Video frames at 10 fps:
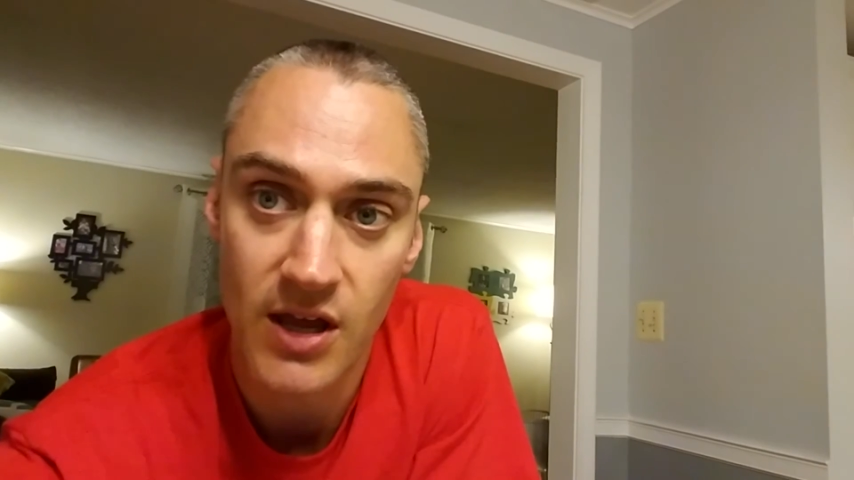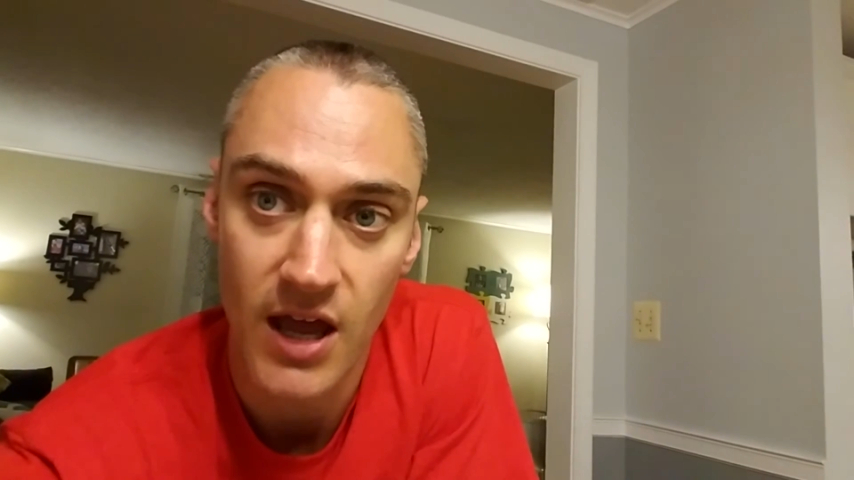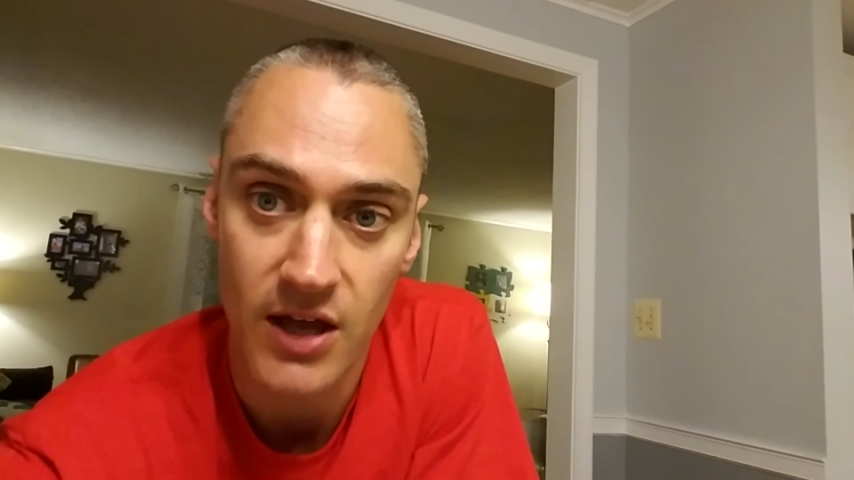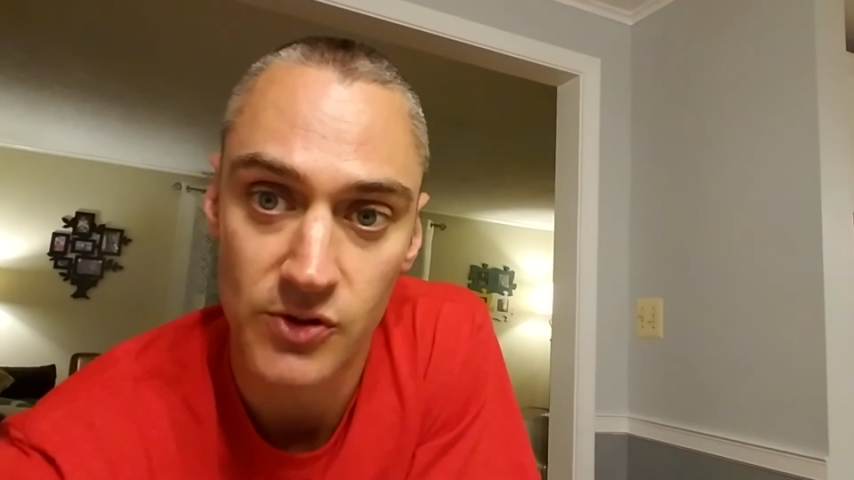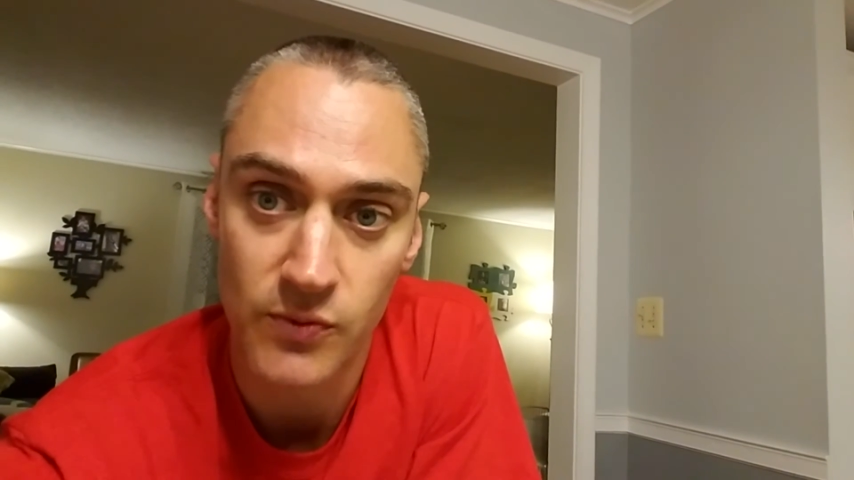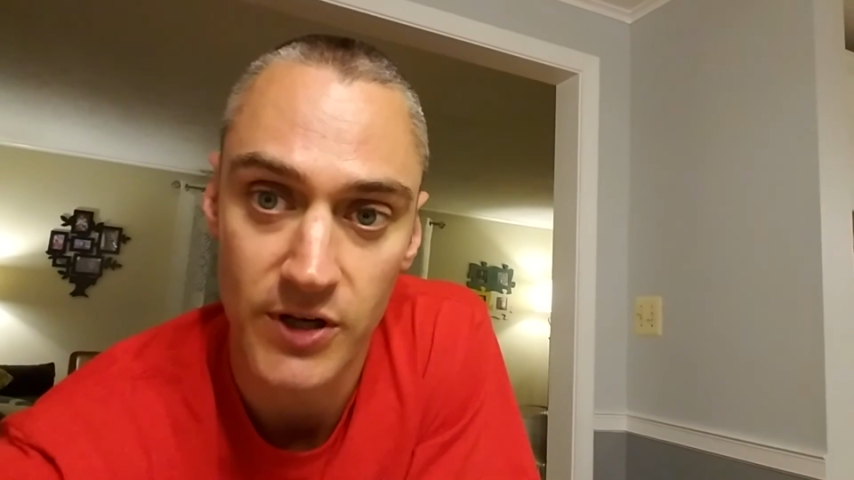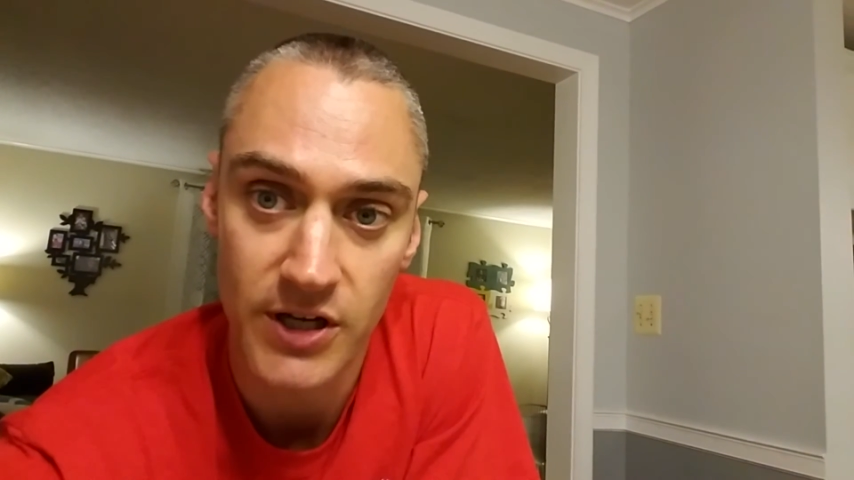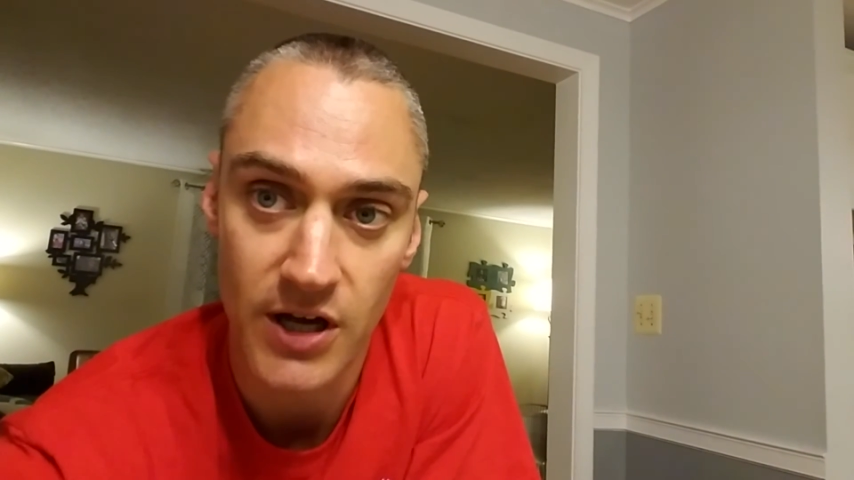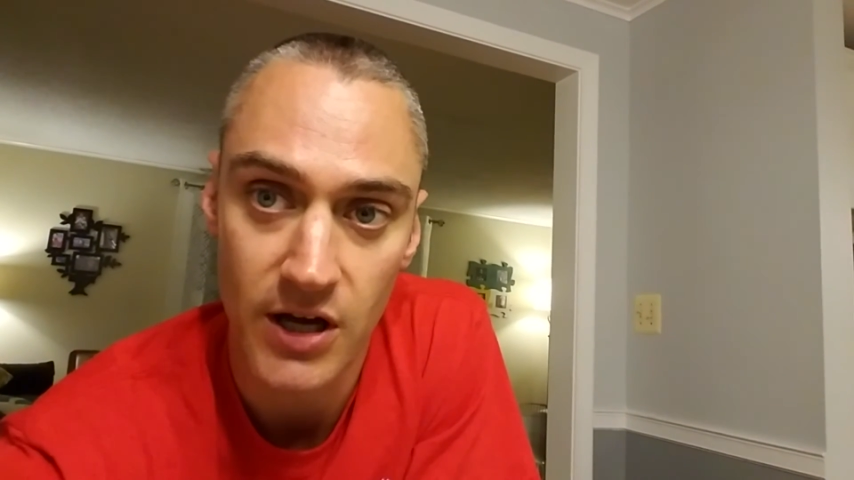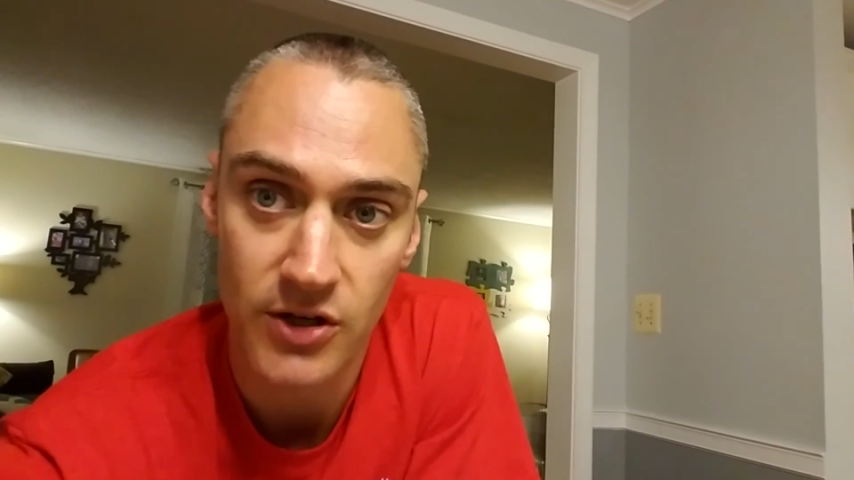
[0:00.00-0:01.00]
as
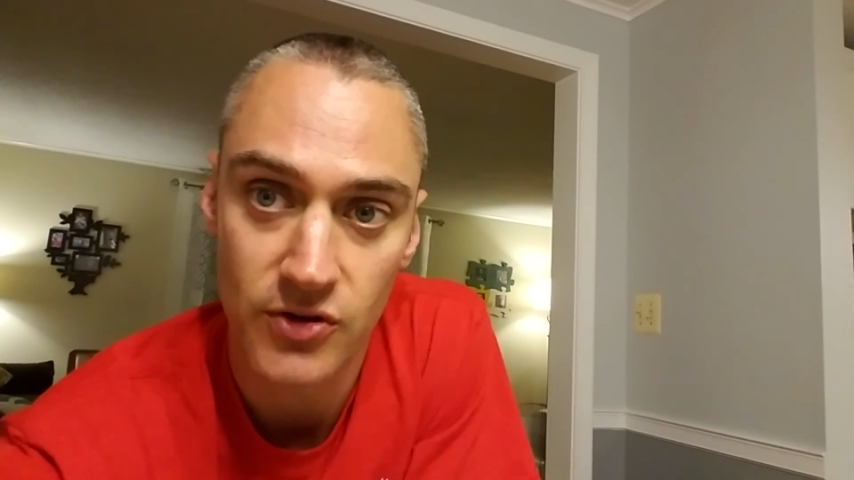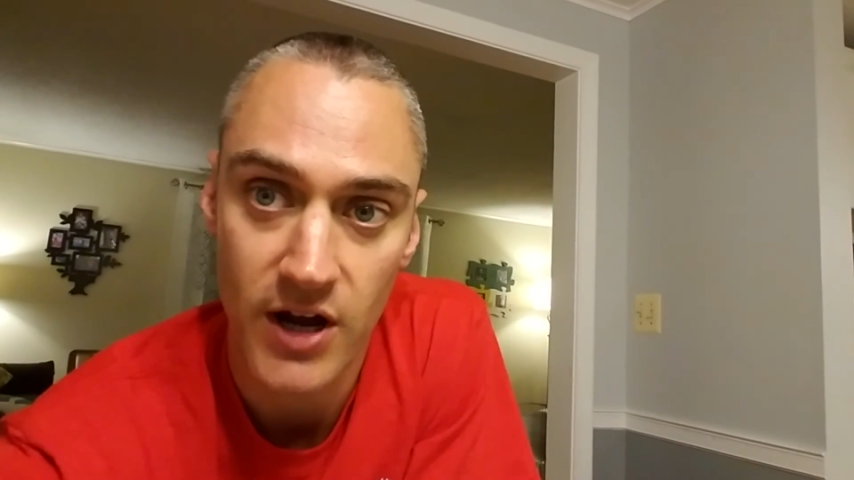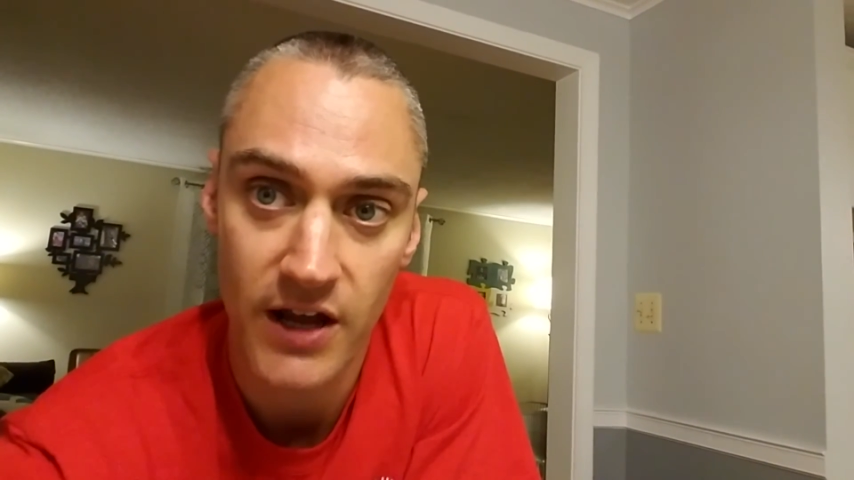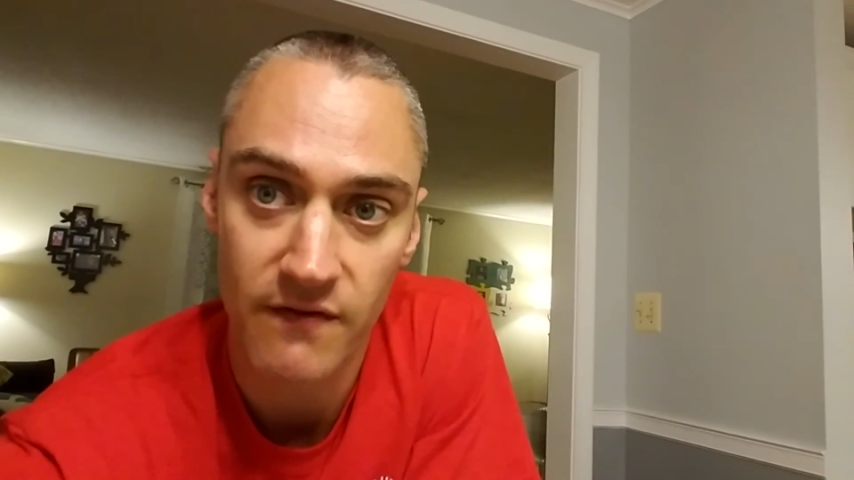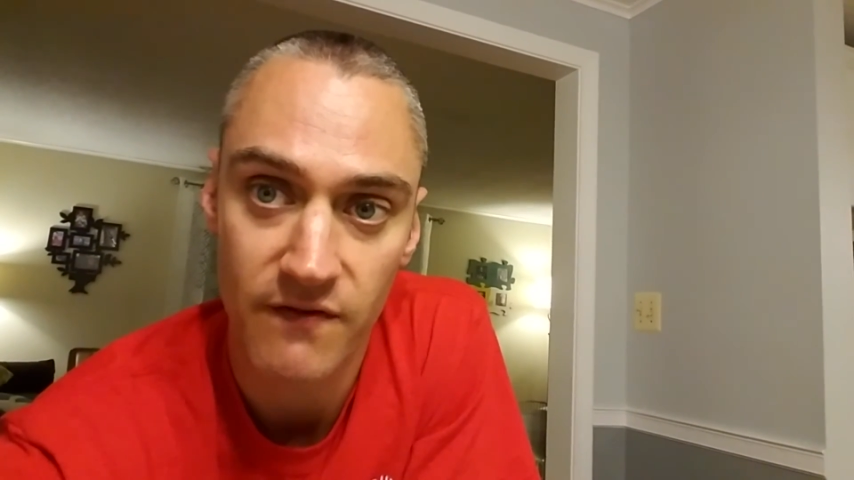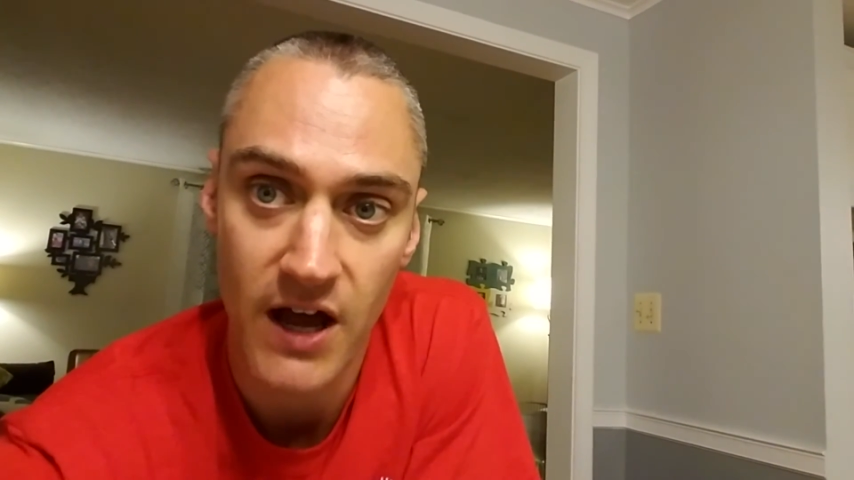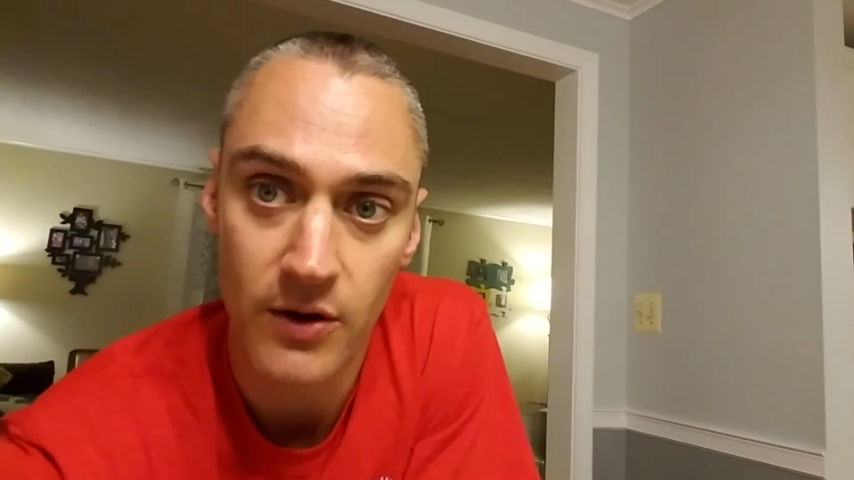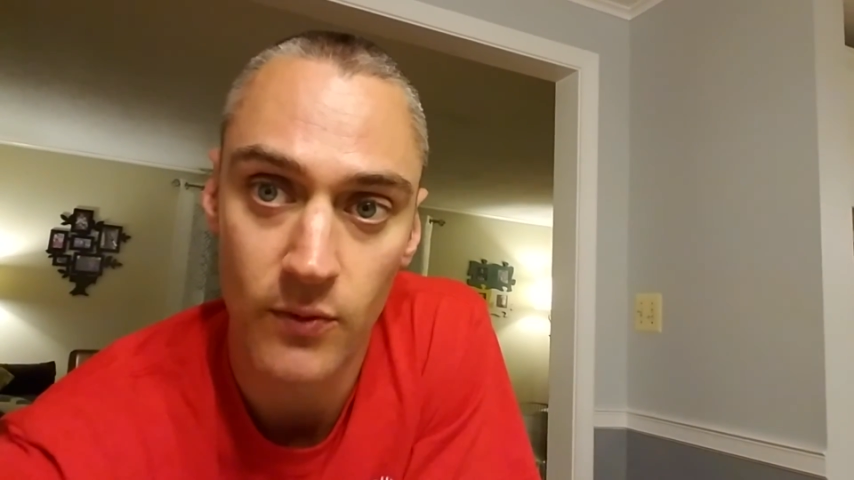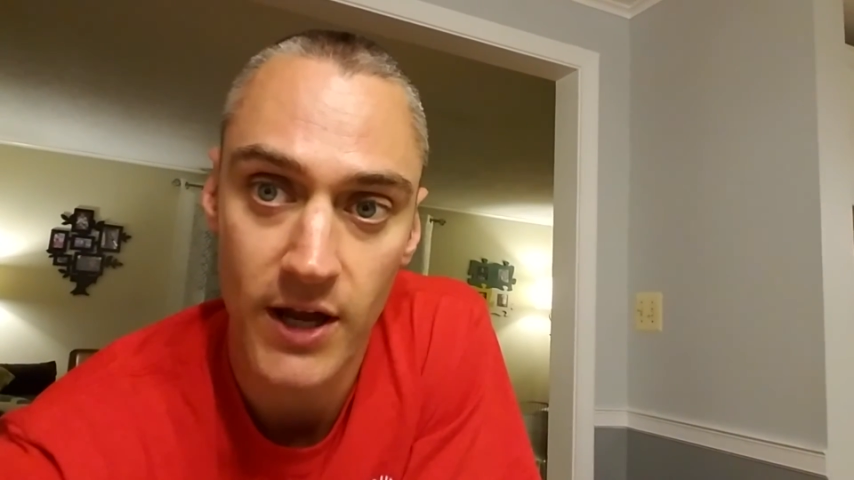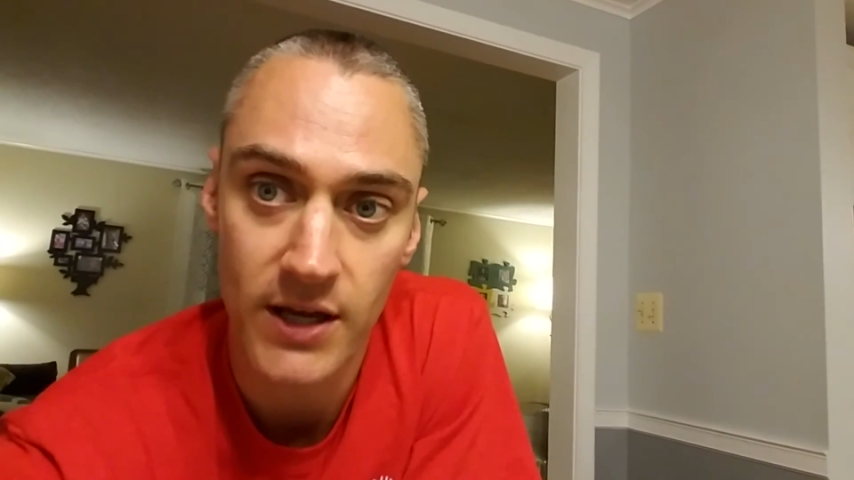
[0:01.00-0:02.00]
we try and
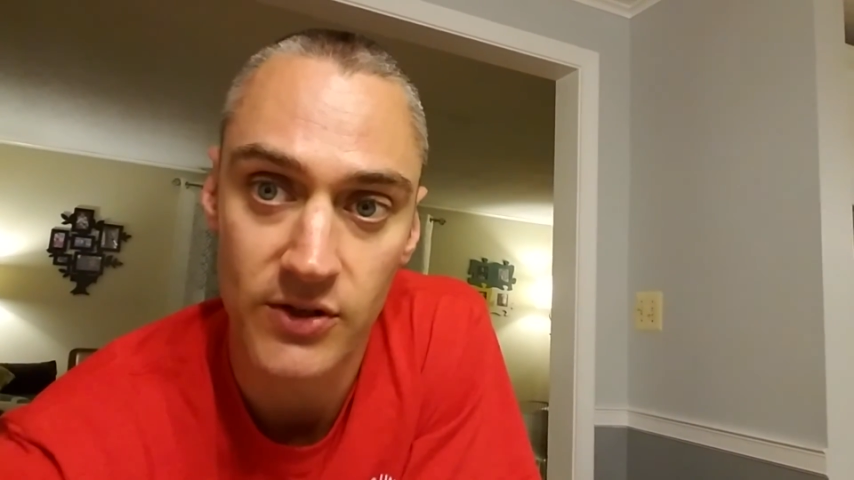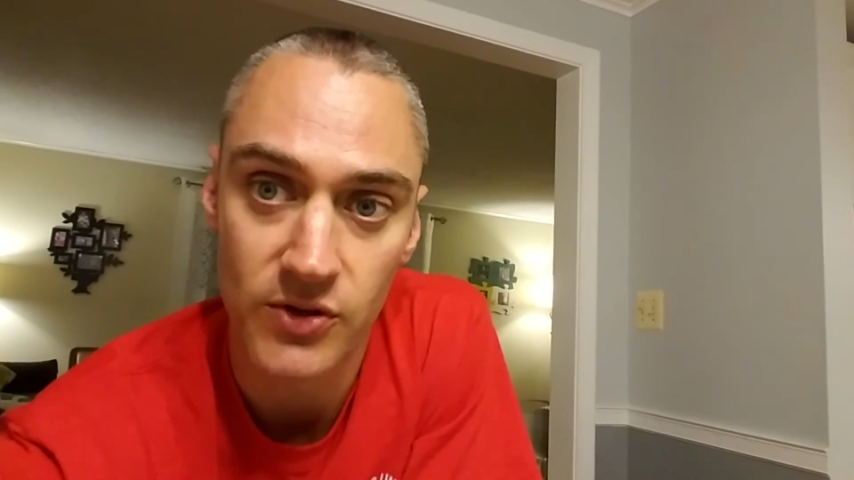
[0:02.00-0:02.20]
find ways